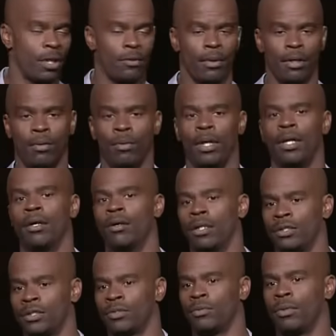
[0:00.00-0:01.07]
start right away, though.
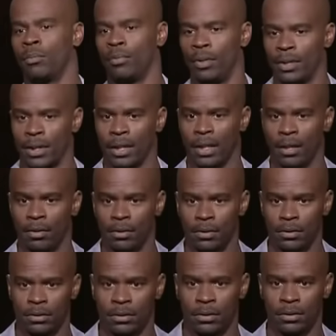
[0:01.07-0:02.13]
I just wanna point that out.
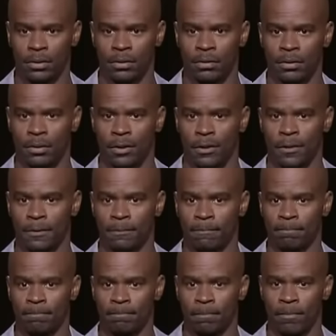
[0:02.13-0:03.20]
So,
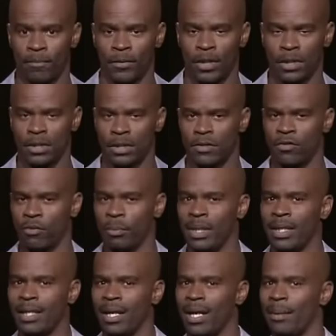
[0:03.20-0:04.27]
um, for
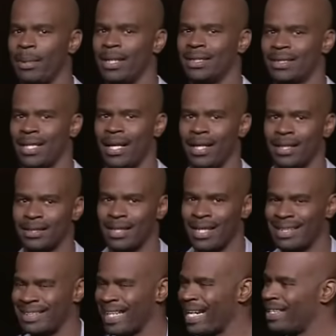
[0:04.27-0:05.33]
me, comedy is like, it's
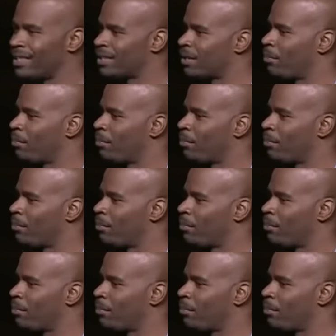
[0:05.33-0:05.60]
like dating